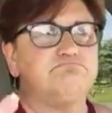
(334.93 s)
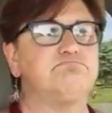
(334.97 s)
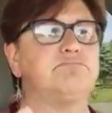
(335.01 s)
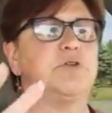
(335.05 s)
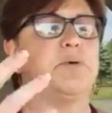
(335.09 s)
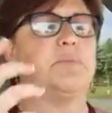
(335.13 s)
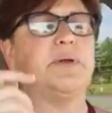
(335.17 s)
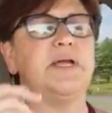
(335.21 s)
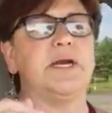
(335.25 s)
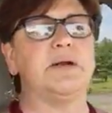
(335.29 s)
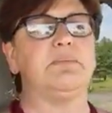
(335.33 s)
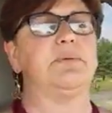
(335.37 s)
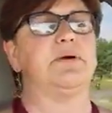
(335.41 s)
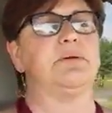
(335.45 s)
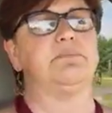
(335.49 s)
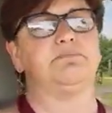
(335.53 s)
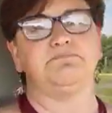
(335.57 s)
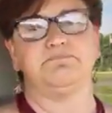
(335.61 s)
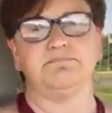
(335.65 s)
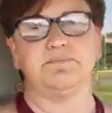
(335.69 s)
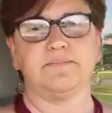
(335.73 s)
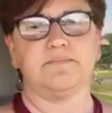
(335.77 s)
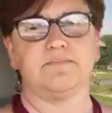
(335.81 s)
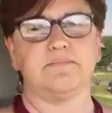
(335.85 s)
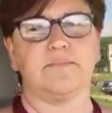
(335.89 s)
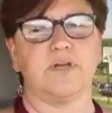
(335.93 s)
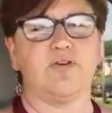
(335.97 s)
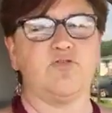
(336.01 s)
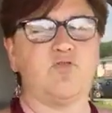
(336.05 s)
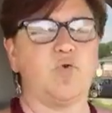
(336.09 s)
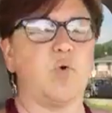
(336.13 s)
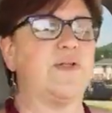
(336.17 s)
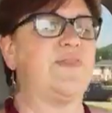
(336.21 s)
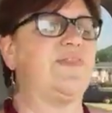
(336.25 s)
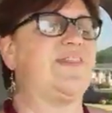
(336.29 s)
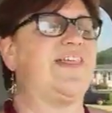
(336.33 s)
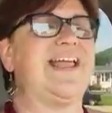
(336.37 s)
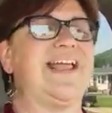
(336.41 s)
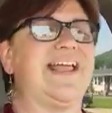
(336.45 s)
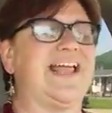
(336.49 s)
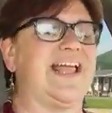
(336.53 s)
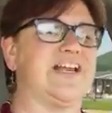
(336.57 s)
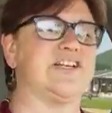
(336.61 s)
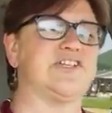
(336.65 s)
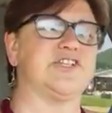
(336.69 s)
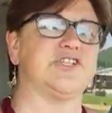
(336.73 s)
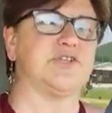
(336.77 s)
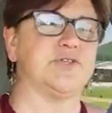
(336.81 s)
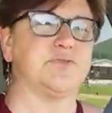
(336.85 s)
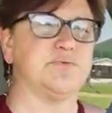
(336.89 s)
the minimum of what they
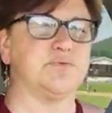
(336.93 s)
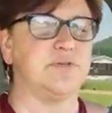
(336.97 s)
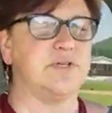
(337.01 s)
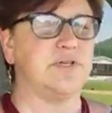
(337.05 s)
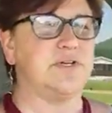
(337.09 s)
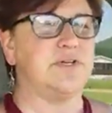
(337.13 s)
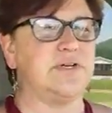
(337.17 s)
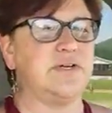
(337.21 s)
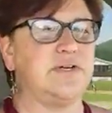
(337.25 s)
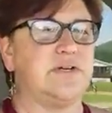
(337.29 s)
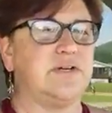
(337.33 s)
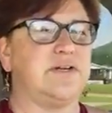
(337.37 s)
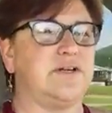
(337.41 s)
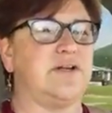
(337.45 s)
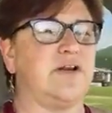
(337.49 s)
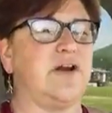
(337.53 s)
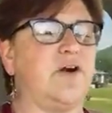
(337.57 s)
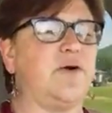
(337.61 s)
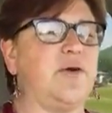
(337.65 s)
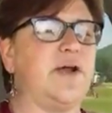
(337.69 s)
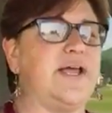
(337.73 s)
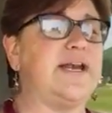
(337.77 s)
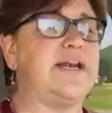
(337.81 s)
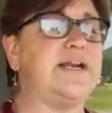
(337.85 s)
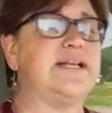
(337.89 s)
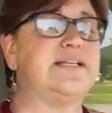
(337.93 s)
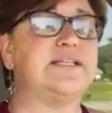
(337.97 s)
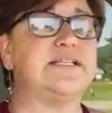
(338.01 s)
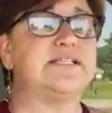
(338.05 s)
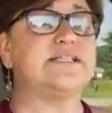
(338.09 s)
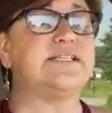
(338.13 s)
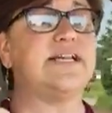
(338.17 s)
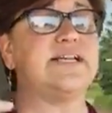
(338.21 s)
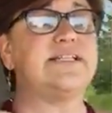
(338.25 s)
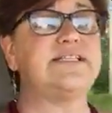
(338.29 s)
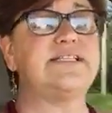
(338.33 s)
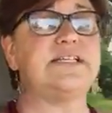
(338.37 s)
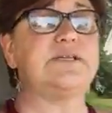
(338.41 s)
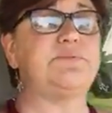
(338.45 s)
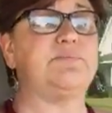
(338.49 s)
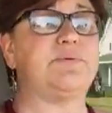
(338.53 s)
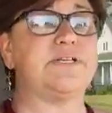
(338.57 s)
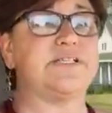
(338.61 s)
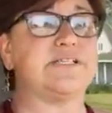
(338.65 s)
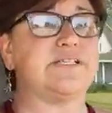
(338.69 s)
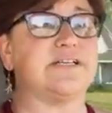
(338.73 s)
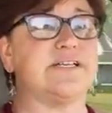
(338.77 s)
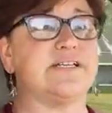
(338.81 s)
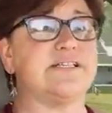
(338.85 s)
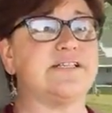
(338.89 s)
can do, you know. And in the Sensi
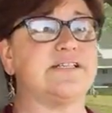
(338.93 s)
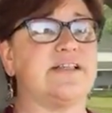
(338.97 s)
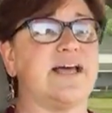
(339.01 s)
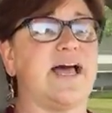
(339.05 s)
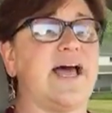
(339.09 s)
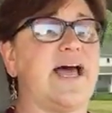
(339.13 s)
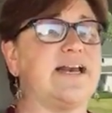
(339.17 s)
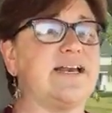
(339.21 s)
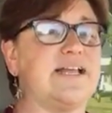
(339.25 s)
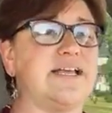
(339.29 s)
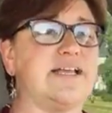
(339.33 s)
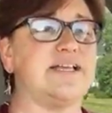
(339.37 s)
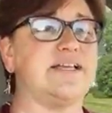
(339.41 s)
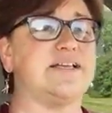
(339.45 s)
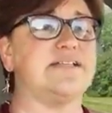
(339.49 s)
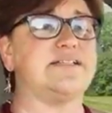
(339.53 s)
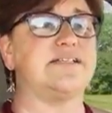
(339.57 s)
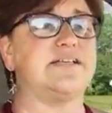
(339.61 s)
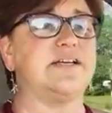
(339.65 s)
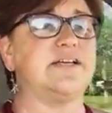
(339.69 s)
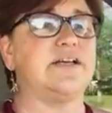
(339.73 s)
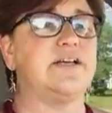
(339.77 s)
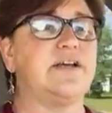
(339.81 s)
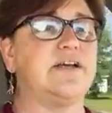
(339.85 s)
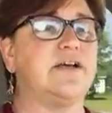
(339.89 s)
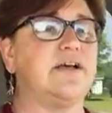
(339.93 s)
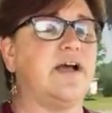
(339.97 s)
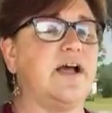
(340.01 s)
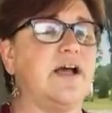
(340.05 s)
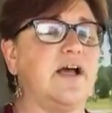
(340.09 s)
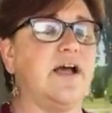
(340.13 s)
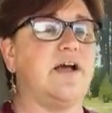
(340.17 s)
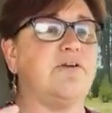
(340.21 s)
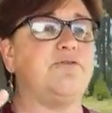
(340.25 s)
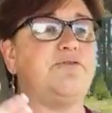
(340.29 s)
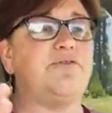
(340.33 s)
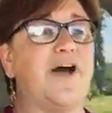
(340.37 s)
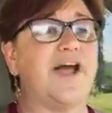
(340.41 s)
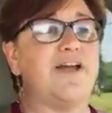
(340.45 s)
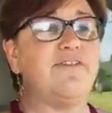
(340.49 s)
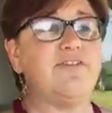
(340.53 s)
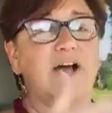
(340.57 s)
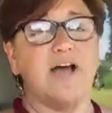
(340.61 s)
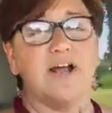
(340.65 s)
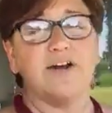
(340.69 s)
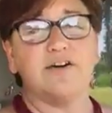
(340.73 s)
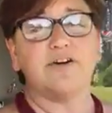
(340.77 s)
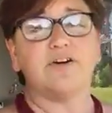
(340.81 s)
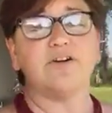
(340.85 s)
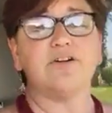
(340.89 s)
business, that is
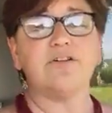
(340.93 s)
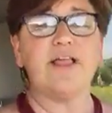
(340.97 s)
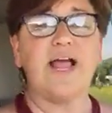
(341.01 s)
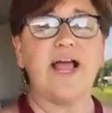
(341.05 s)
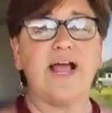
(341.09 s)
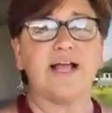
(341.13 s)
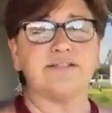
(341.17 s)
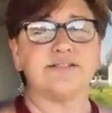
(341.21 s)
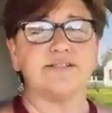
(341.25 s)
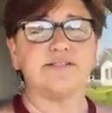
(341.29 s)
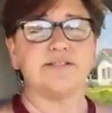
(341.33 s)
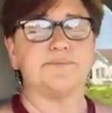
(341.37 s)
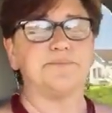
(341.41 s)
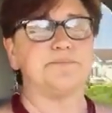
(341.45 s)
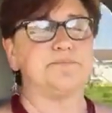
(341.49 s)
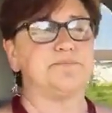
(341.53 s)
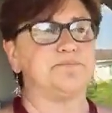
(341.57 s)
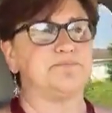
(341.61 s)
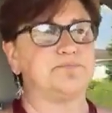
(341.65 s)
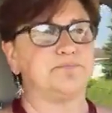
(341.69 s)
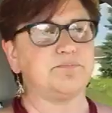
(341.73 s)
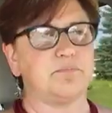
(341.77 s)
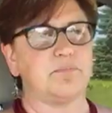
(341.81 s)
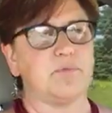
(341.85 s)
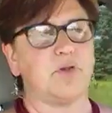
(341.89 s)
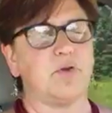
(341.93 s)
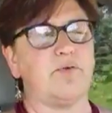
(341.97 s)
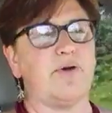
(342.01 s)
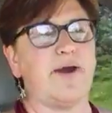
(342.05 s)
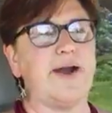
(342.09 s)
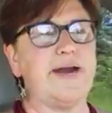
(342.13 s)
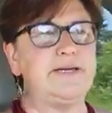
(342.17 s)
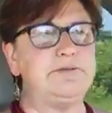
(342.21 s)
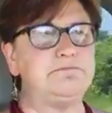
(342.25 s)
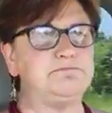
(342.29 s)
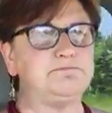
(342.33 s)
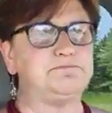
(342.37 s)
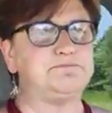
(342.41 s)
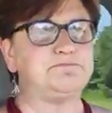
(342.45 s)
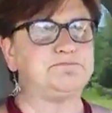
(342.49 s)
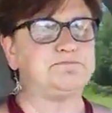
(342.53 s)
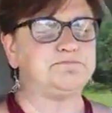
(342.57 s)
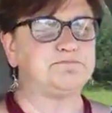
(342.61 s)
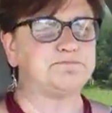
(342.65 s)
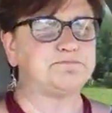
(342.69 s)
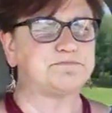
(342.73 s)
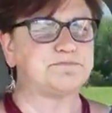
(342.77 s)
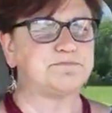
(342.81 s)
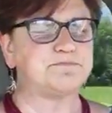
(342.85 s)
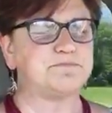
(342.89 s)
500 or less, right?
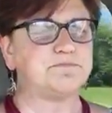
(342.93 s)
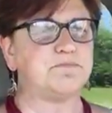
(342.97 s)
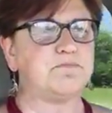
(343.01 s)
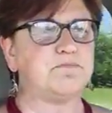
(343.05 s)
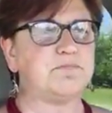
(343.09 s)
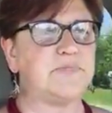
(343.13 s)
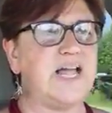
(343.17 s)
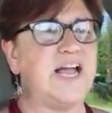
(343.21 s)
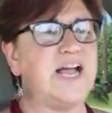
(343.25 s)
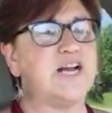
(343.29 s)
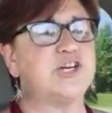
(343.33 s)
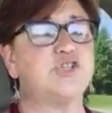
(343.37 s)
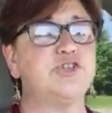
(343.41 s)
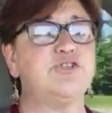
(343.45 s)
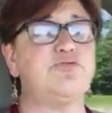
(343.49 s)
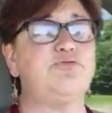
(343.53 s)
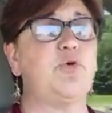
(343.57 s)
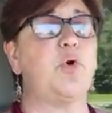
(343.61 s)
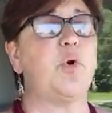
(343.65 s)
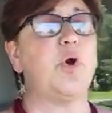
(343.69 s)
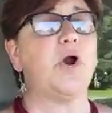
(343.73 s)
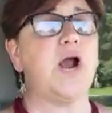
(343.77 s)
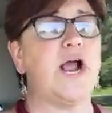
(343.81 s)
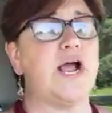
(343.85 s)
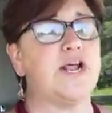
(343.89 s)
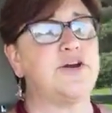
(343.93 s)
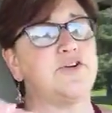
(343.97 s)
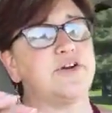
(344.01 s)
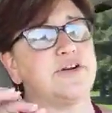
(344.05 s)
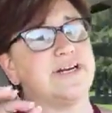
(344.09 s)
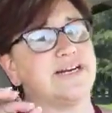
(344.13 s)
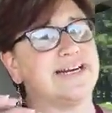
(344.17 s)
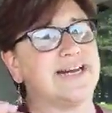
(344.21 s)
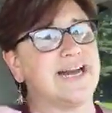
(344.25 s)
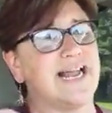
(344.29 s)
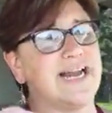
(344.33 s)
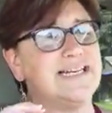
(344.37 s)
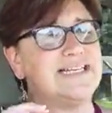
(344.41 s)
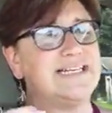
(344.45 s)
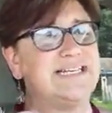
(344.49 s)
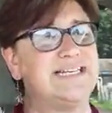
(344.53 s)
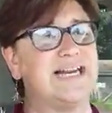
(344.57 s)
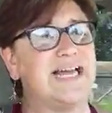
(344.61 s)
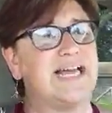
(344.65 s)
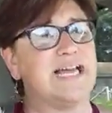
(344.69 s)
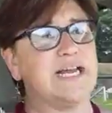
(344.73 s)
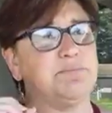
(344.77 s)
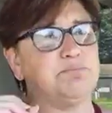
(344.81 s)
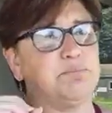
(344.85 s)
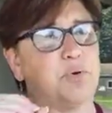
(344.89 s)
Actually
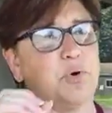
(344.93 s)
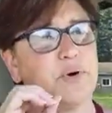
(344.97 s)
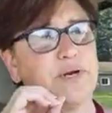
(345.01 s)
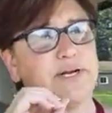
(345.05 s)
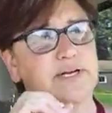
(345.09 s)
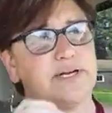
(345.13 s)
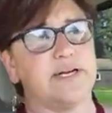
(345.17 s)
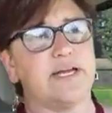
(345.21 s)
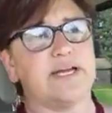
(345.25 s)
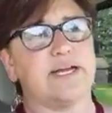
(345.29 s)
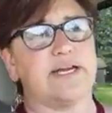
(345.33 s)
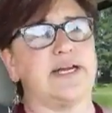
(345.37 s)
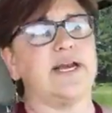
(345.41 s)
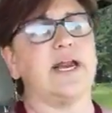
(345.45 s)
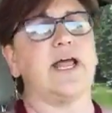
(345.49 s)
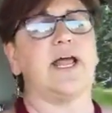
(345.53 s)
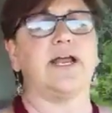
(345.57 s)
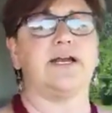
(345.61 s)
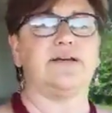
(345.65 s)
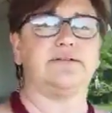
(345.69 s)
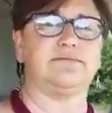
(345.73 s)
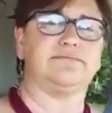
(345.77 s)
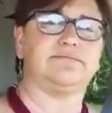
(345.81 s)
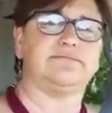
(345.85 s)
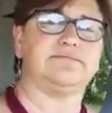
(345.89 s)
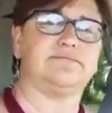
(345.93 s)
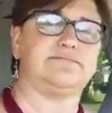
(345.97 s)
499.99.